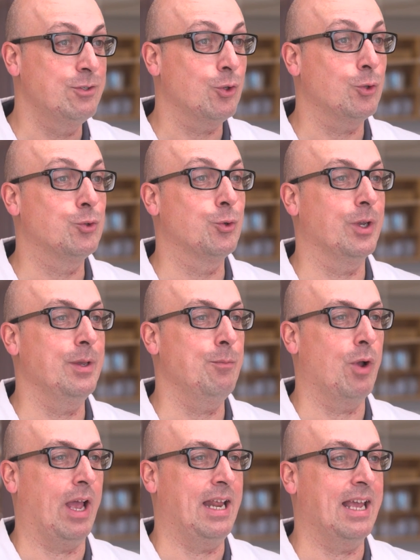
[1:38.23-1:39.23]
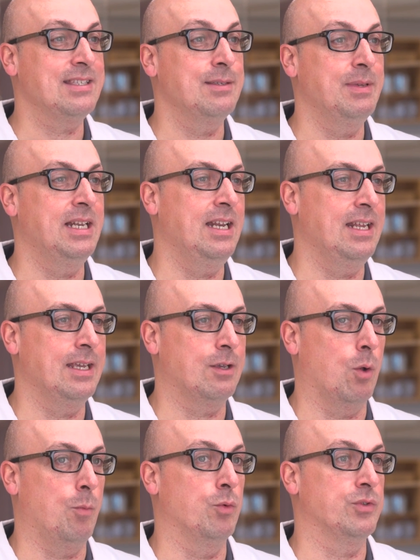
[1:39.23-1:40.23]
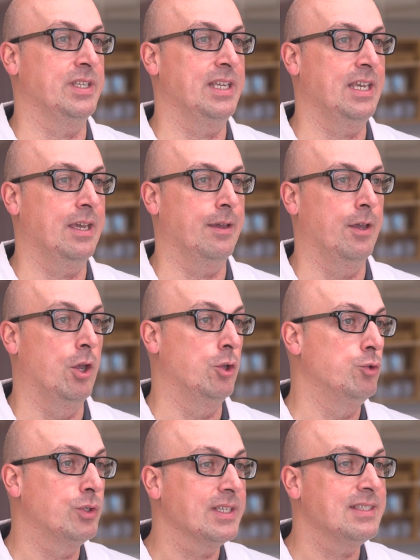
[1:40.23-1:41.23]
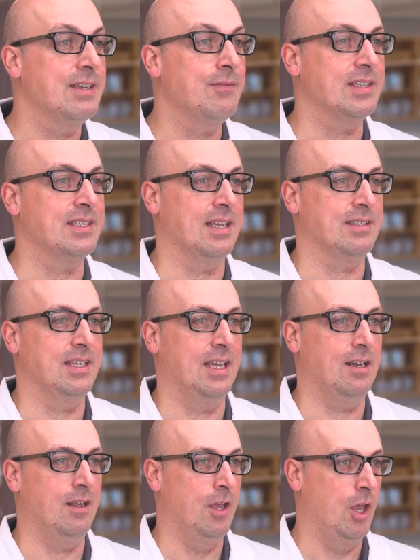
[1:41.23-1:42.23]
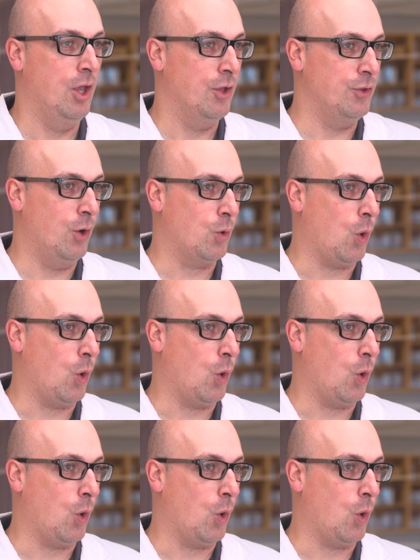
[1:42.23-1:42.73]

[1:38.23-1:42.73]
we want it to break down so the essential nutrient compounds will be assimilated.